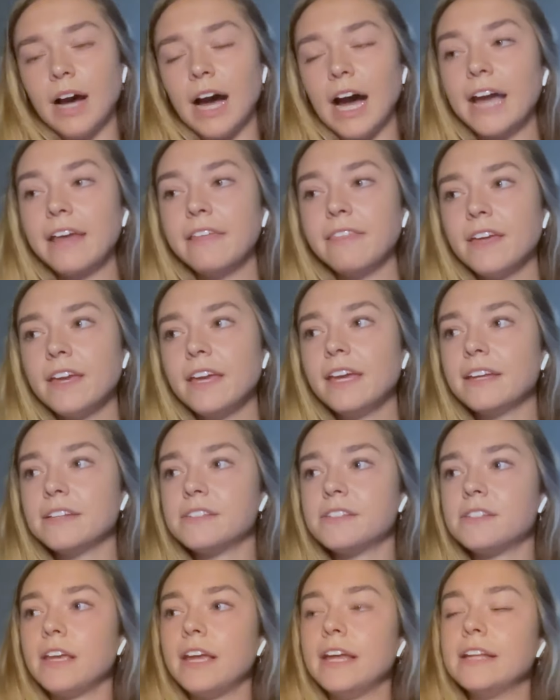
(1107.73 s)
I think
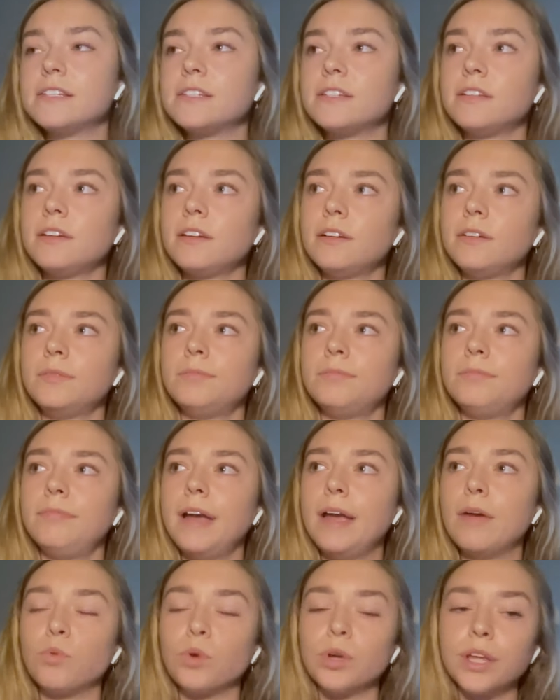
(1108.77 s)
it's, it's,
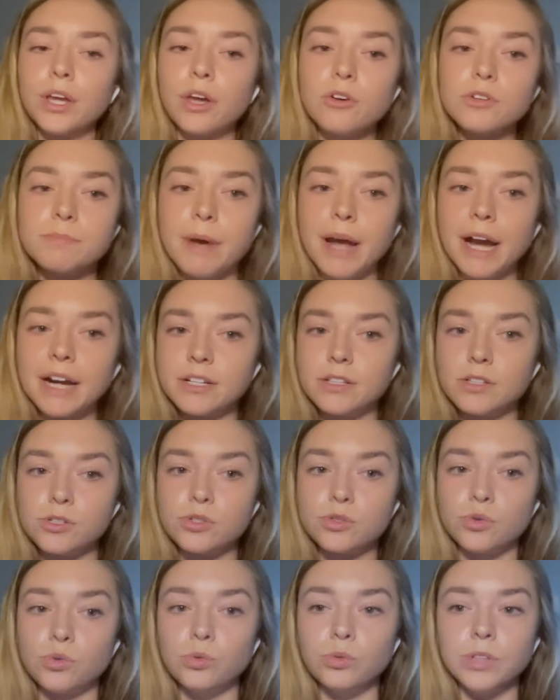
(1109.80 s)
it really goes back to the
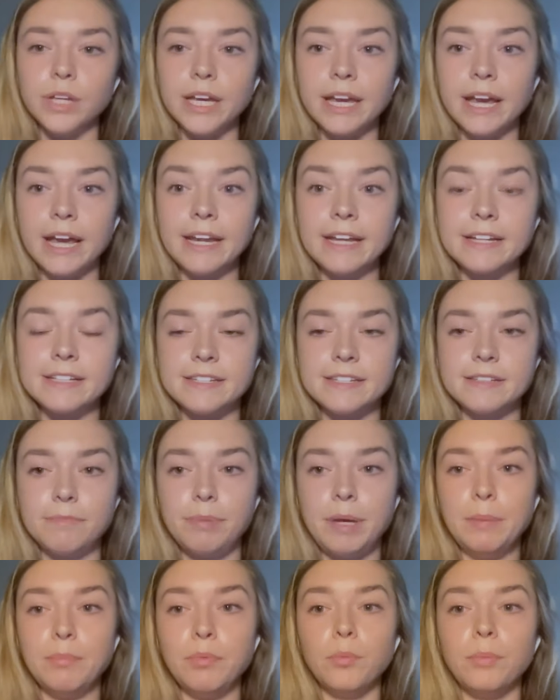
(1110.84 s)
schooling, and it's
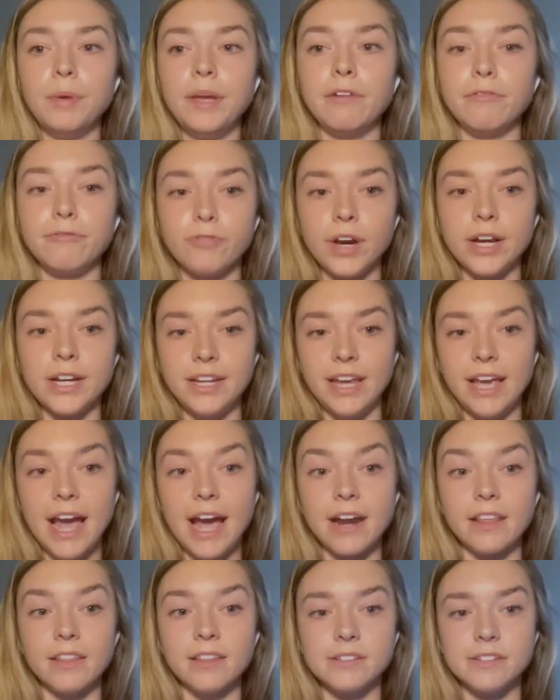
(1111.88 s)
people being afraid to get out
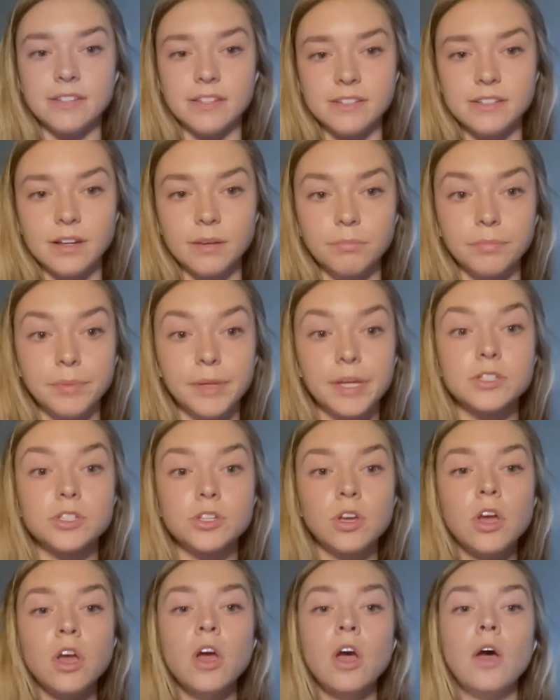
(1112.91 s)
of the system, because
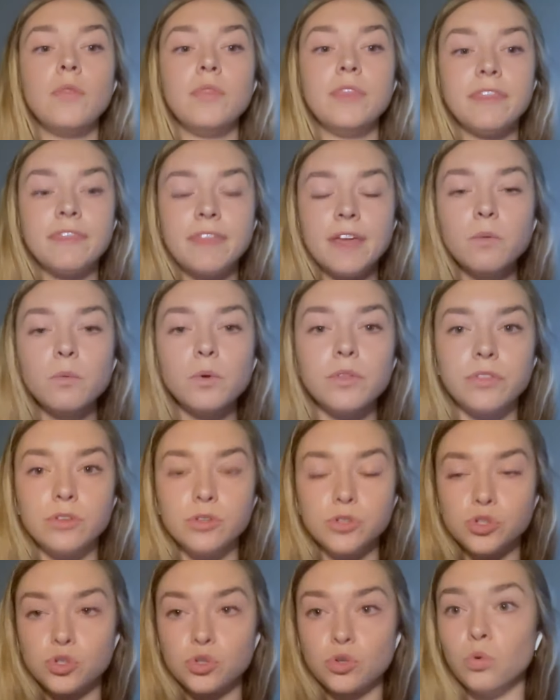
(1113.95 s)
the thing with
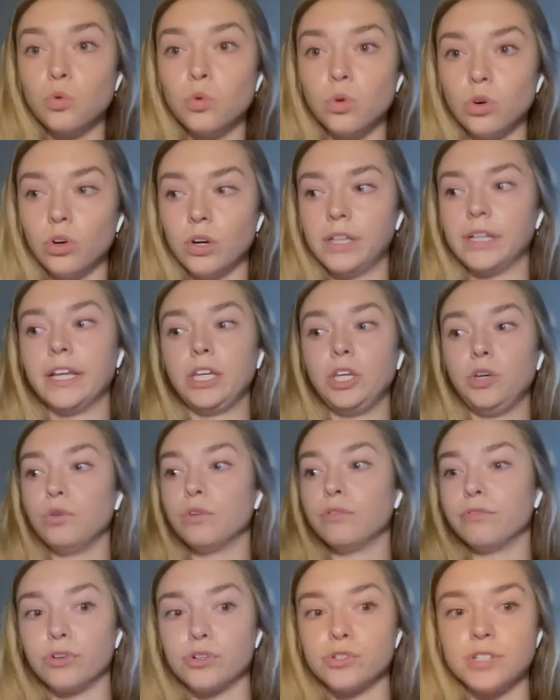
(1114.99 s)
school and like
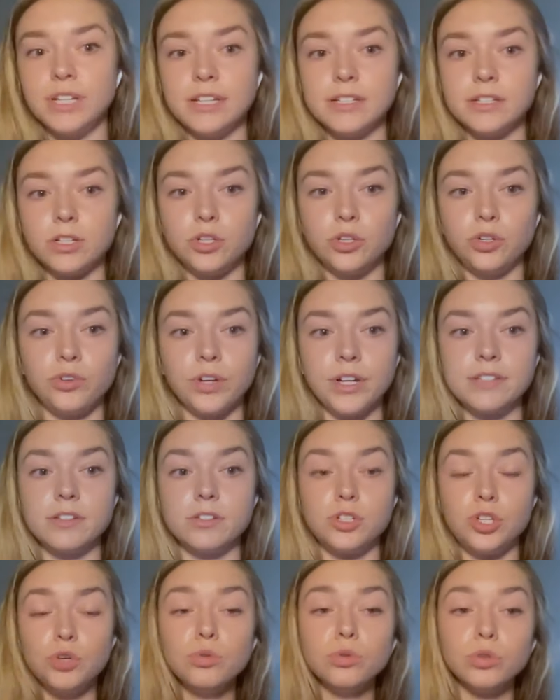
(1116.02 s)
universities and degrees
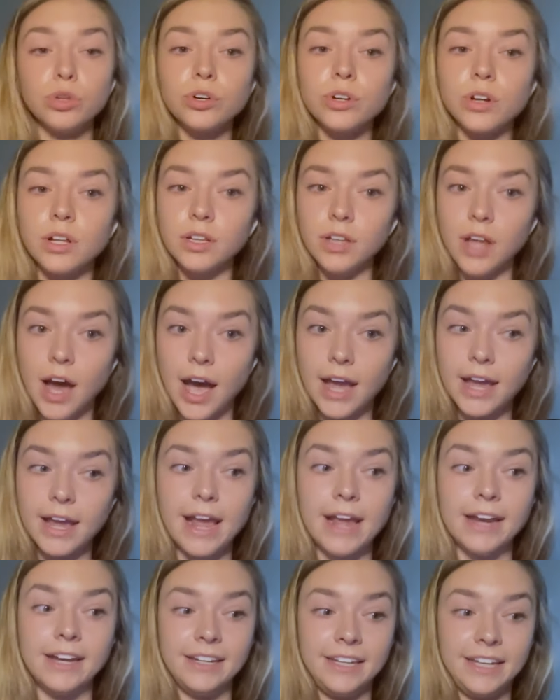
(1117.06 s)
is you learn a lot,
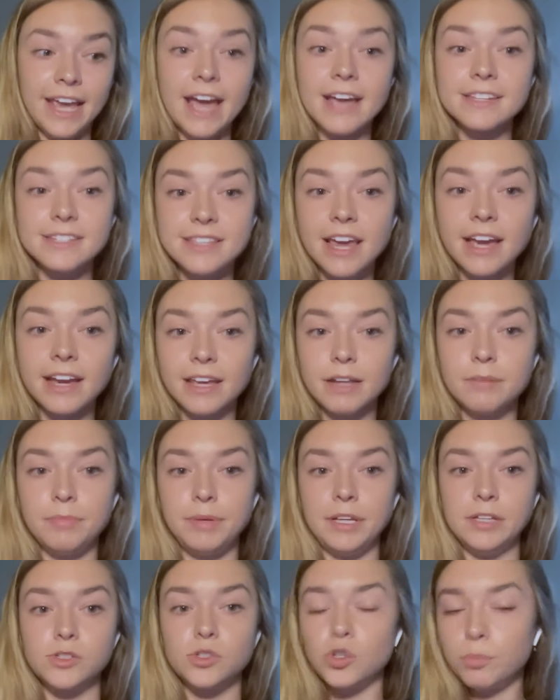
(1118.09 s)
and yes, that can
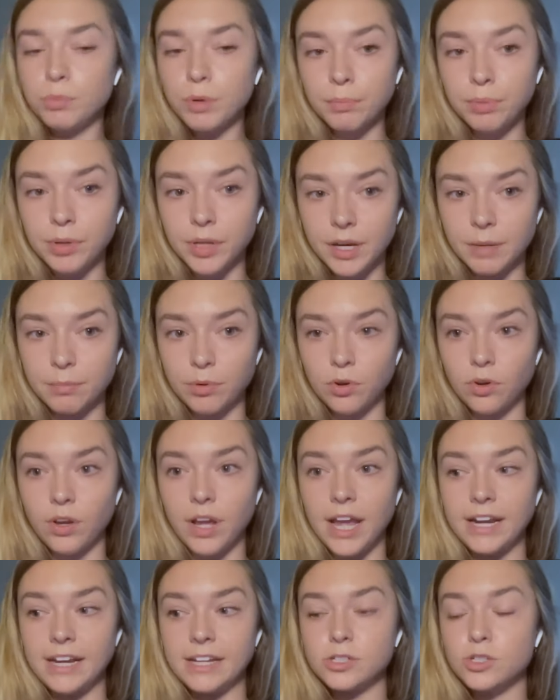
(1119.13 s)
be super applicable
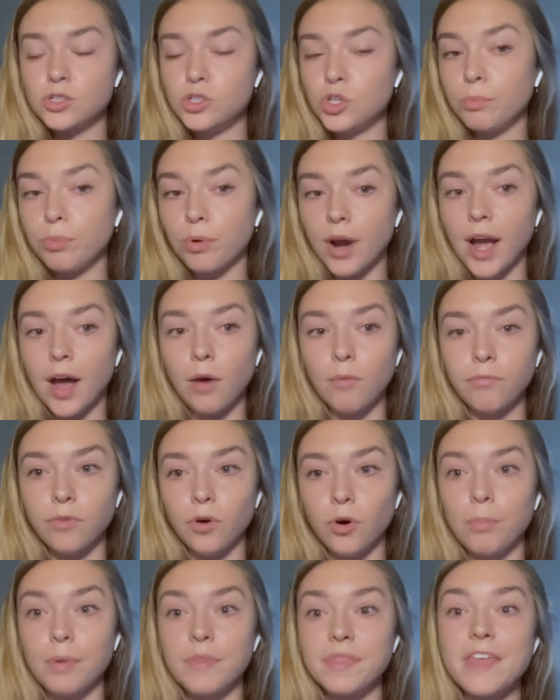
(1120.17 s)
and it's super
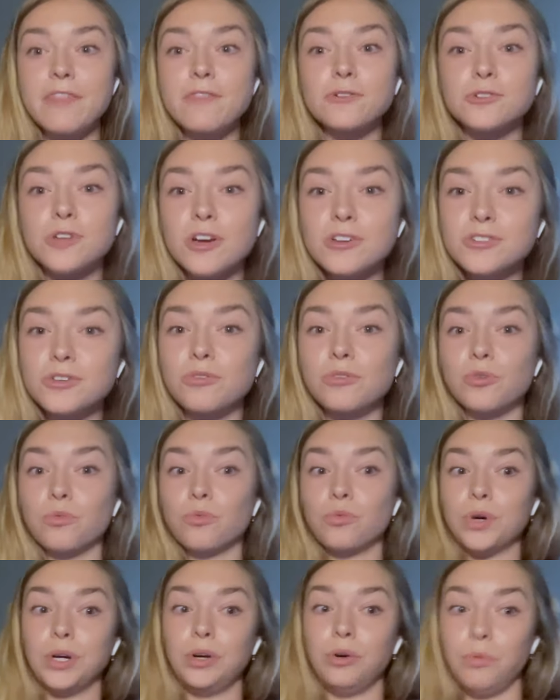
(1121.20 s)
helpful, but then there's also the
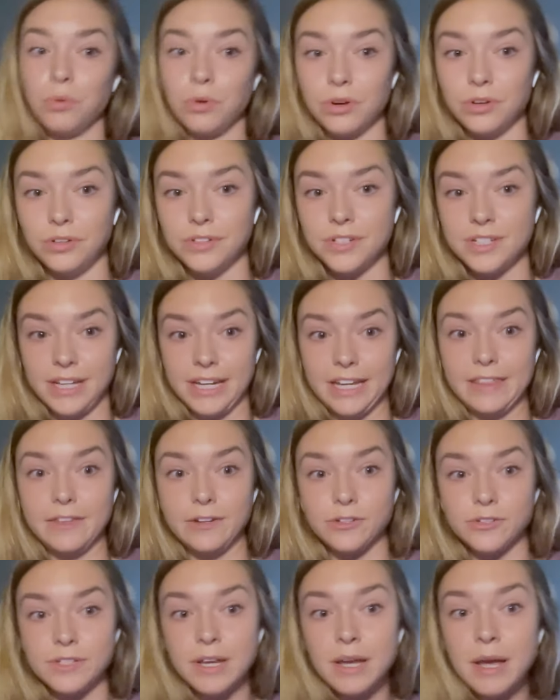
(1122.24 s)
real world. Like
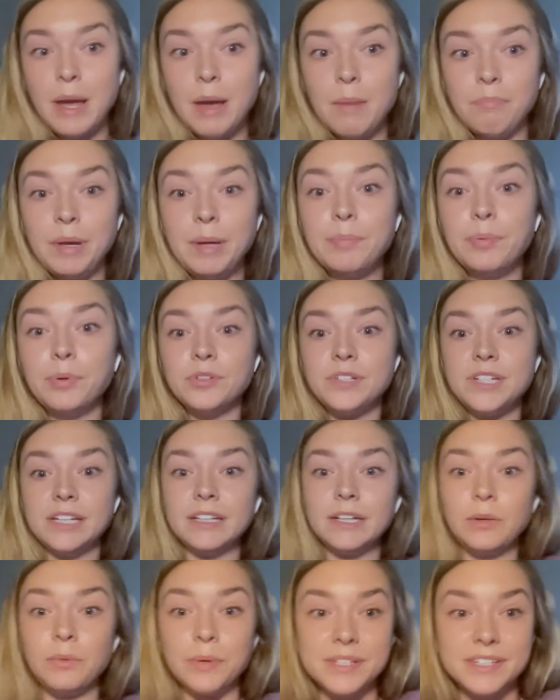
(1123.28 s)
there's people
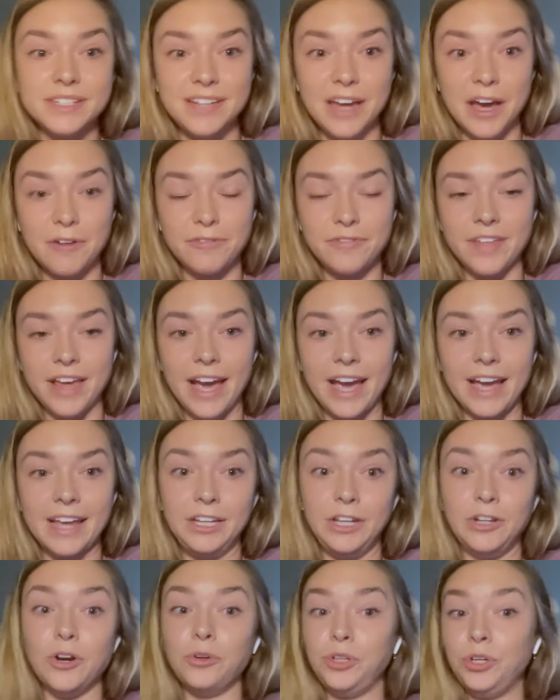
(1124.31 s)
dealing with stuff that,
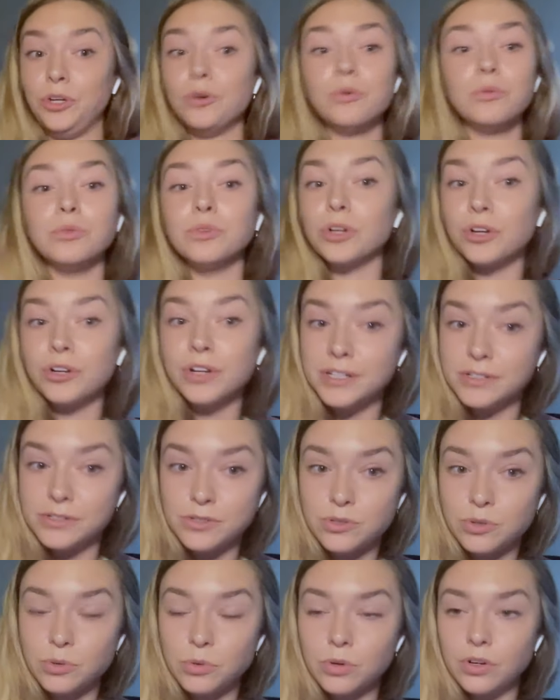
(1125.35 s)
you know, you don't learn in
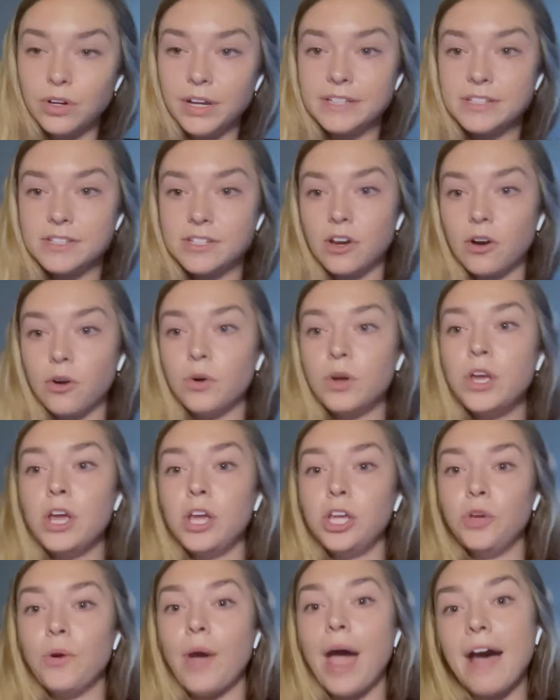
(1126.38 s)
school. And so
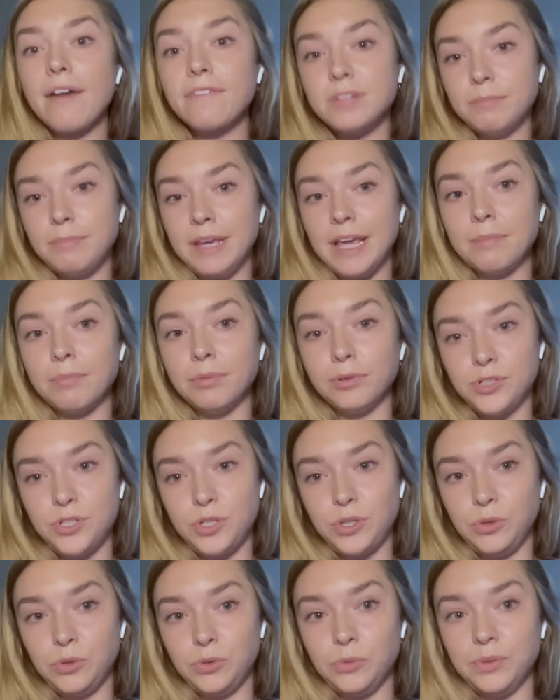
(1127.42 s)
you have to be able
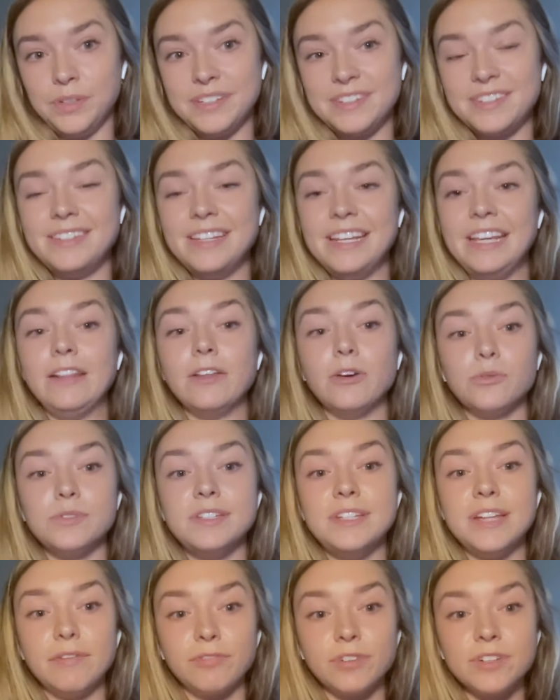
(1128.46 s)
to see those
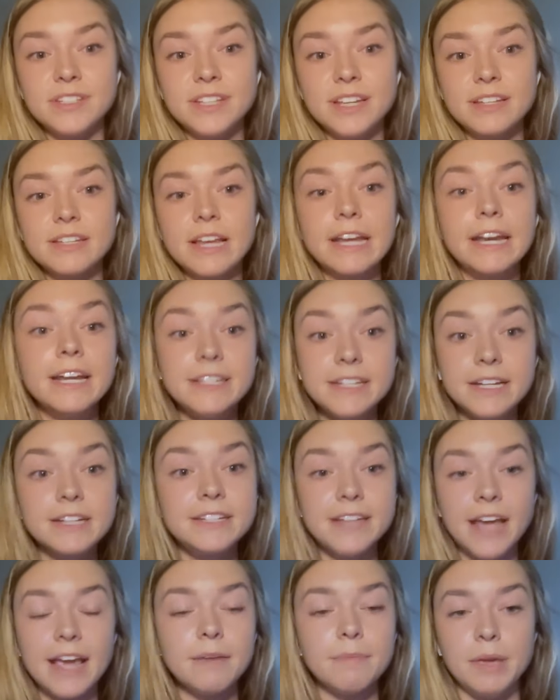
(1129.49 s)
differences. And it did
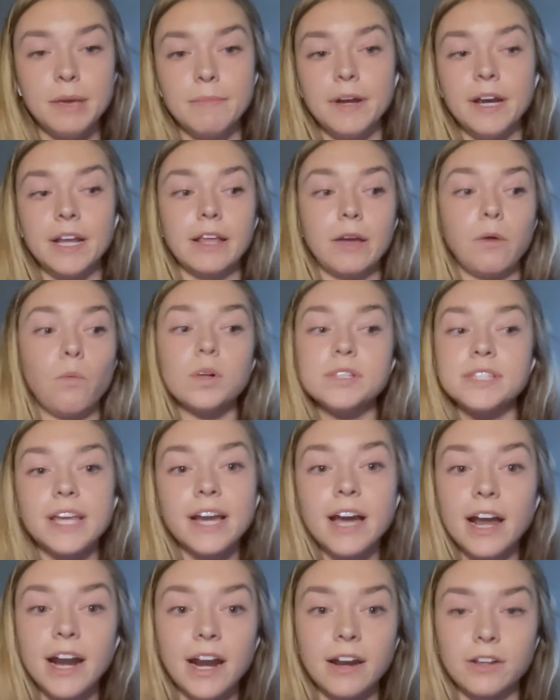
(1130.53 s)
take me a minute. Like once I
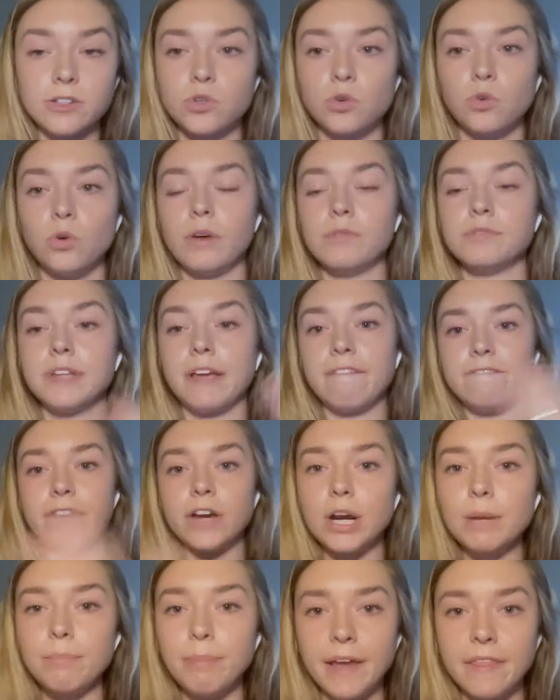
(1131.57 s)
got out of school, I was like
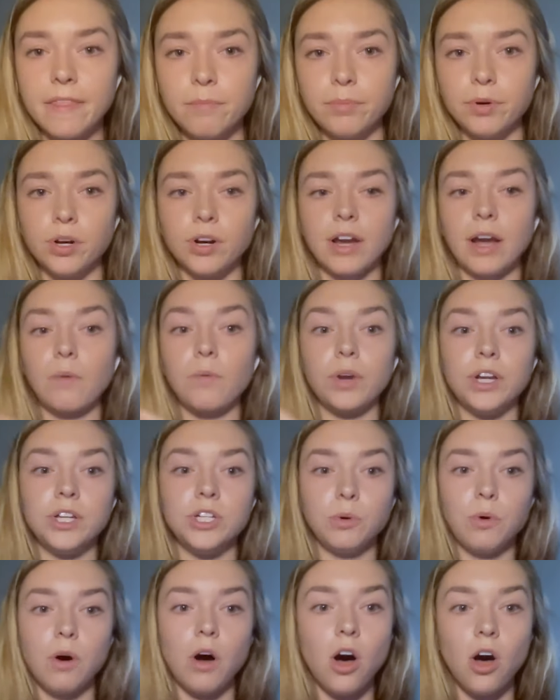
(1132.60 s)
very by the book. I want to
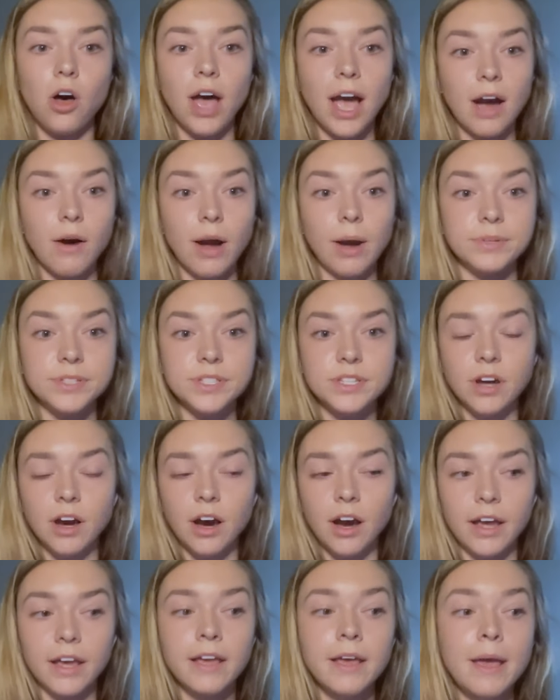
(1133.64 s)
do all how I was
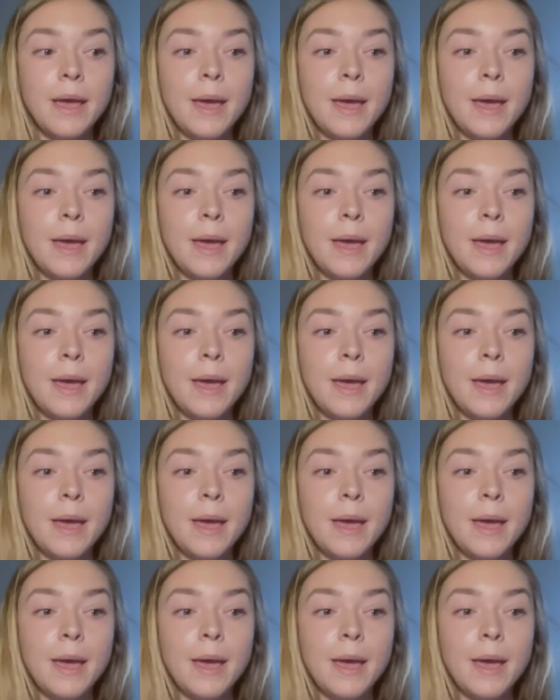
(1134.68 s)
taught.